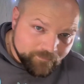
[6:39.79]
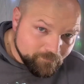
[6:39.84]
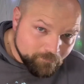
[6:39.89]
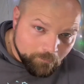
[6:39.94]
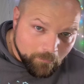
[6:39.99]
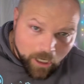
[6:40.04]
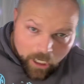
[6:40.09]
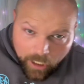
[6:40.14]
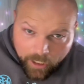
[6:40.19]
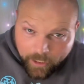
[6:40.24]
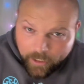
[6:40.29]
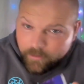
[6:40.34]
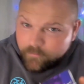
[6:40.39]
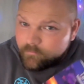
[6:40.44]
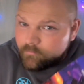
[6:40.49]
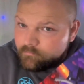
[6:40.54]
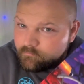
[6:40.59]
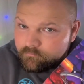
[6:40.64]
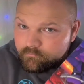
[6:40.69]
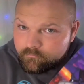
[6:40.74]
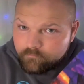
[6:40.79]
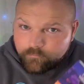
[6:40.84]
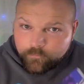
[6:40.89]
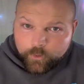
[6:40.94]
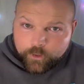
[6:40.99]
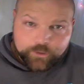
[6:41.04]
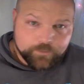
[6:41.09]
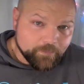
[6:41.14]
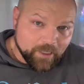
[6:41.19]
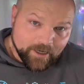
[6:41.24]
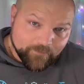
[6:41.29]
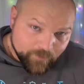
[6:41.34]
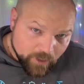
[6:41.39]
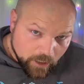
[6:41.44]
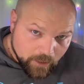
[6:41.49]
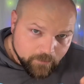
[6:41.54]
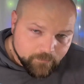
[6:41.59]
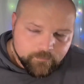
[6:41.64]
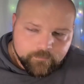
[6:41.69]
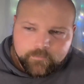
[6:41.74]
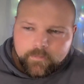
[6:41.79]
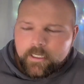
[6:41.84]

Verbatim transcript: manga, which I've done